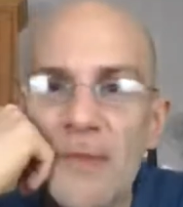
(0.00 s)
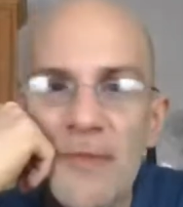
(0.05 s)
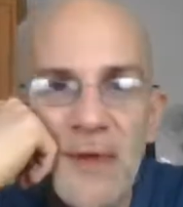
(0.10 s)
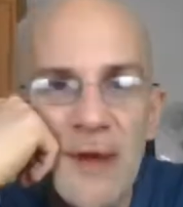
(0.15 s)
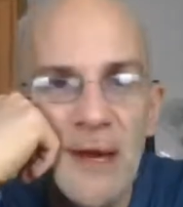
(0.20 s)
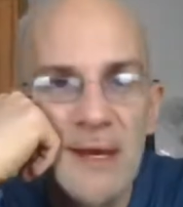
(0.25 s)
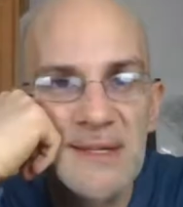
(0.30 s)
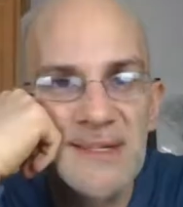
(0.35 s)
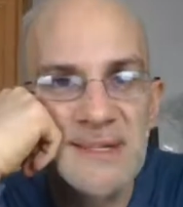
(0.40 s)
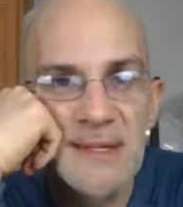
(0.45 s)

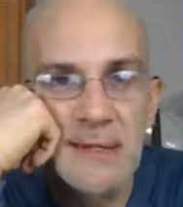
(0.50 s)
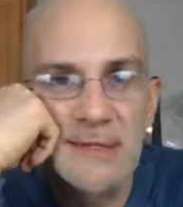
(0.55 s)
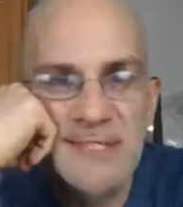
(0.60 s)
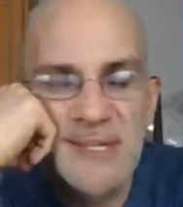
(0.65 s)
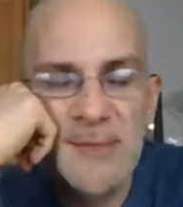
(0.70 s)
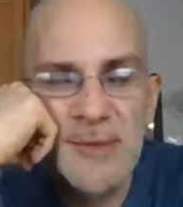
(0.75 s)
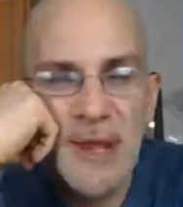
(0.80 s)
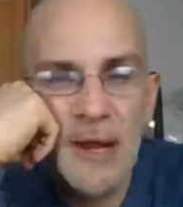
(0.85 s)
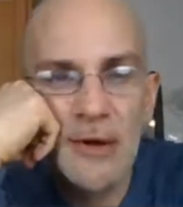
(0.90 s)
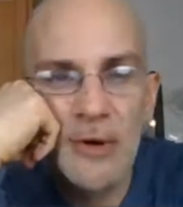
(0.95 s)
Thanks. And
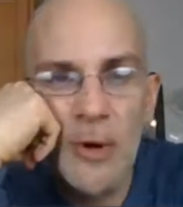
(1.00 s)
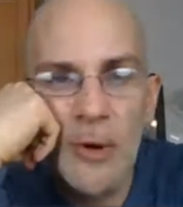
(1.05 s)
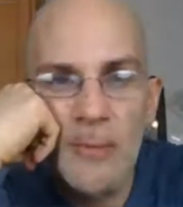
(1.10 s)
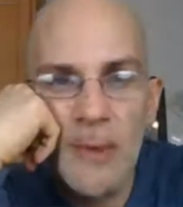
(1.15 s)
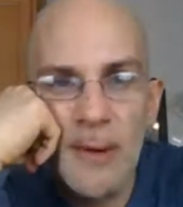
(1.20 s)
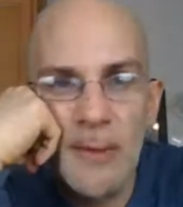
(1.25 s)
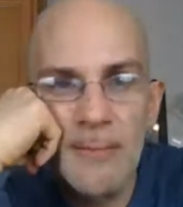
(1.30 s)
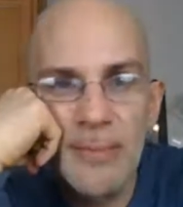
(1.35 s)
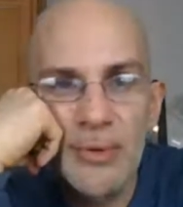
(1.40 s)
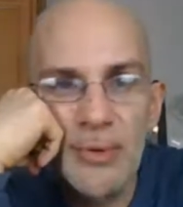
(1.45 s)
some of that will go in
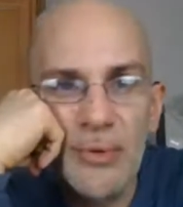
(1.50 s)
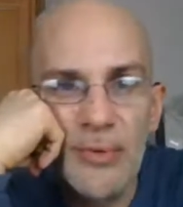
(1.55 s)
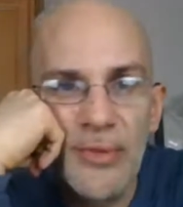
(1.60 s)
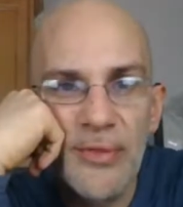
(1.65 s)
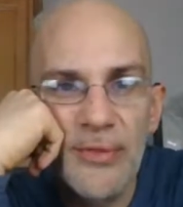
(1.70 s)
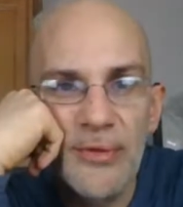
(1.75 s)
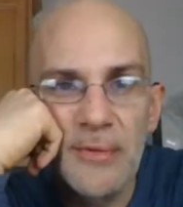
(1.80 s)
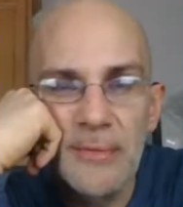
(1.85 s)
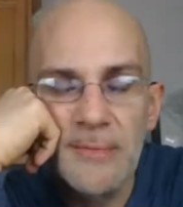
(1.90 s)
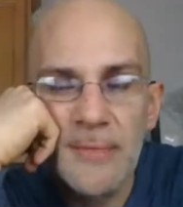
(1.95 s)
my booth.
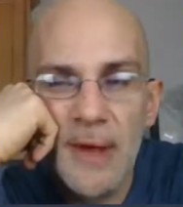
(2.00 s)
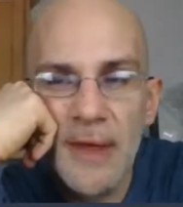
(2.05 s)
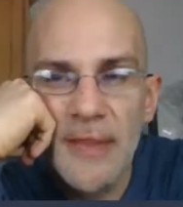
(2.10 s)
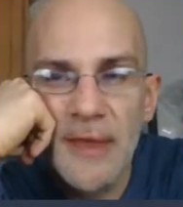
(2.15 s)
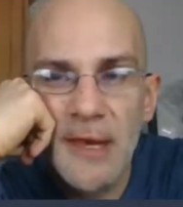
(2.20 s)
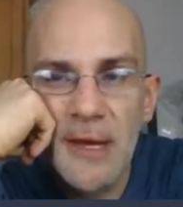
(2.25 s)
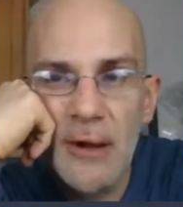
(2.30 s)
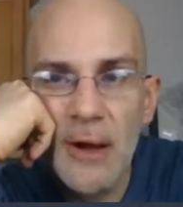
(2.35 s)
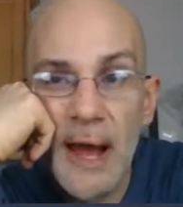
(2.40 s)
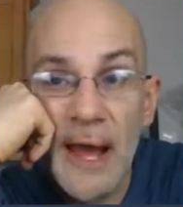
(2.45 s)
I
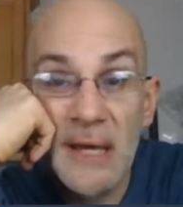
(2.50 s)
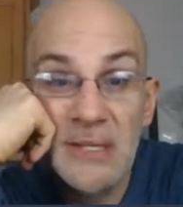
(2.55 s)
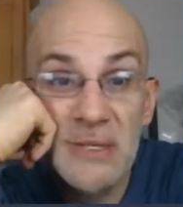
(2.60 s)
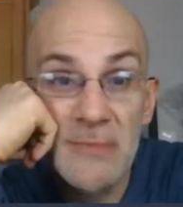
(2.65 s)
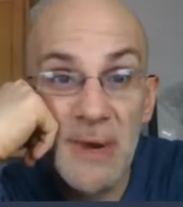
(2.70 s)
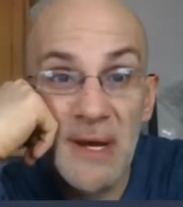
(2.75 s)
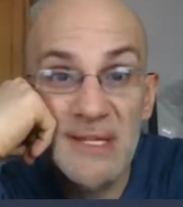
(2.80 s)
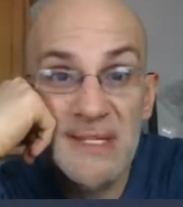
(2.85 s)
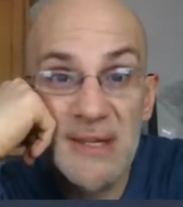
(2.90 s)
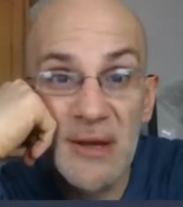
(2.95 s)
think it
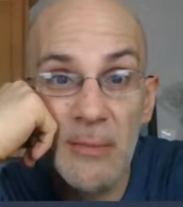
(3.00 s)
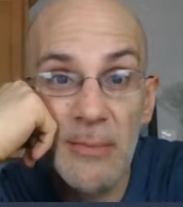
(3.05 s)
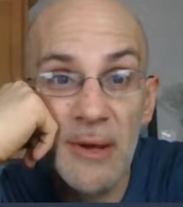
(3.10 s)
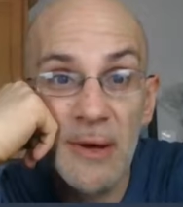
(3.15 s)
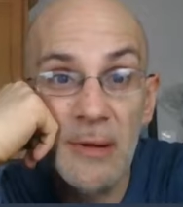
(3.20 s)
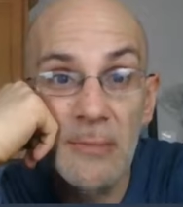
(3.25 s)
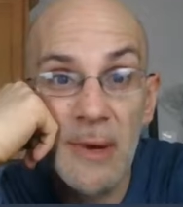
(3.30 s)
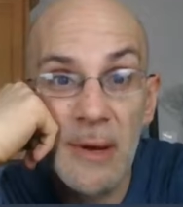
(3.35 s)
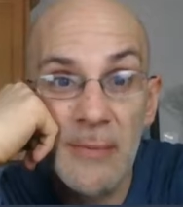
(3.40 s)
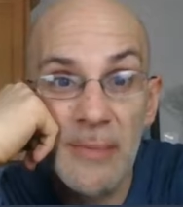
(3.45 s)
actually might sell
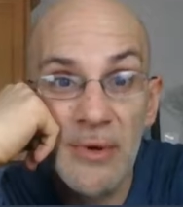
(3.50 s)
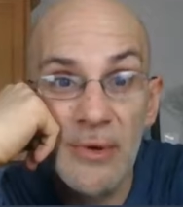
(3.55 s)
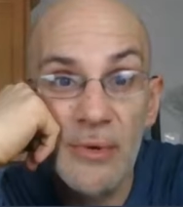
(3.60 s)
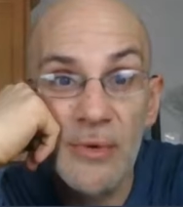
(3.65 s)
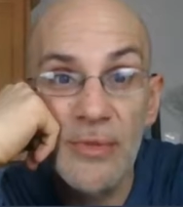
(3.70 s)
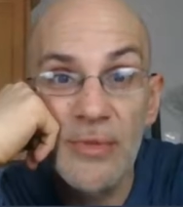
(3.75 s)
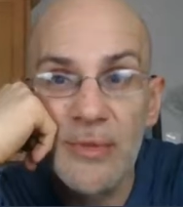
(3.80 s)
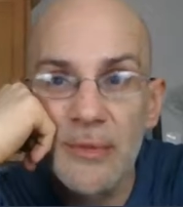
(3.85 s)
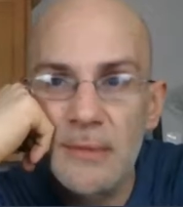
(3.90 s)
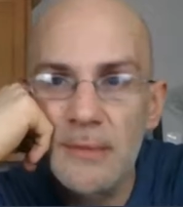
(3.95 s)
better in my
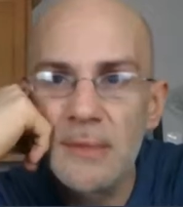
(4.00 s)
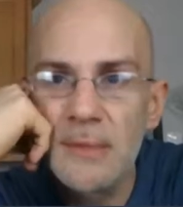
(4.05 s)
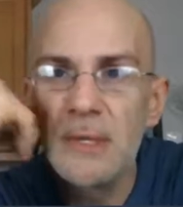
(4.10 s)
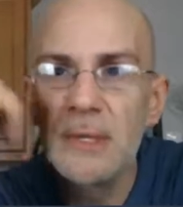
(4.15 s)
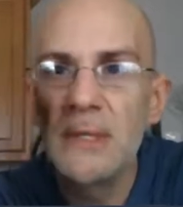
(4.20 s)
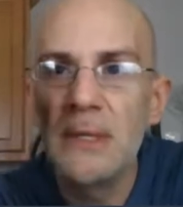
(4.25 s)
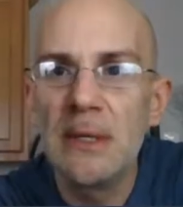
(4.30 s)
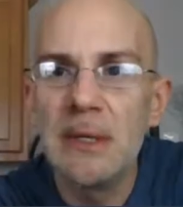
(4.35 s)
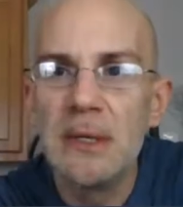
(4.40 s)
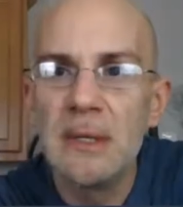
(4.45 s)
booth.
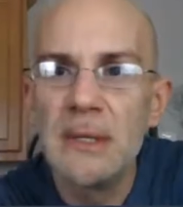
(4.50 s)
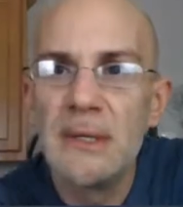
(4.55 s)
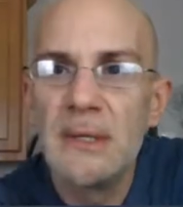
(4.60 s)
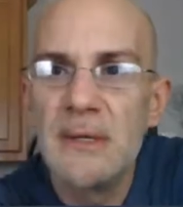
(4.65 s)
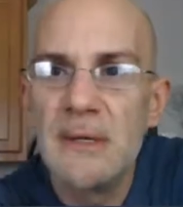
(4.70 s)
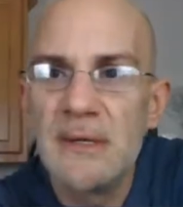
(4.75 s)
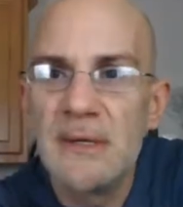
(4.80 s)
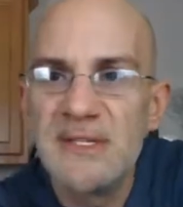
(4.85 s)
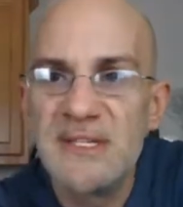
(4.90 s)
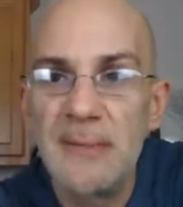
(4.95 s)

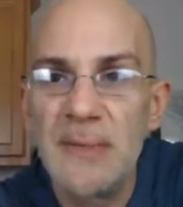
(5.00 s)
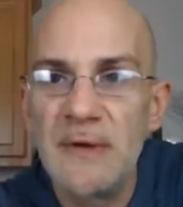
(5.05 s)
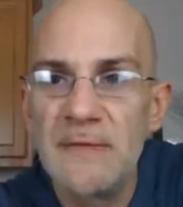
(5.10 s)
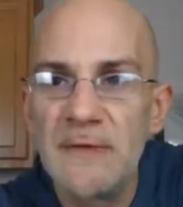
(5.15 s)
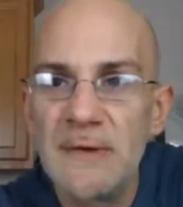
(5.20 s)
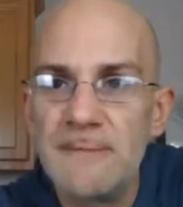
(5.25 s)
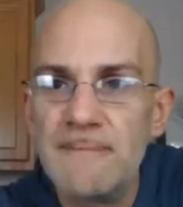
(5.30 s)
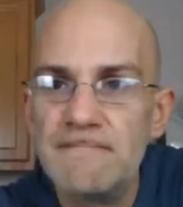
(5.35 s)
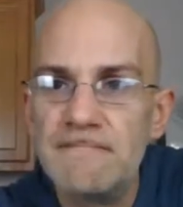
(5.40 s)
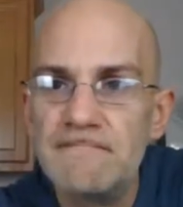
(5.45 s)
Some of
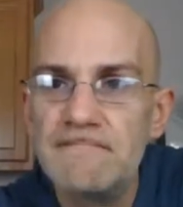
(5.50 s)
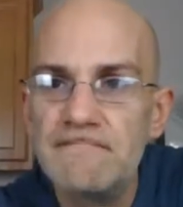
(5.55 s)
it.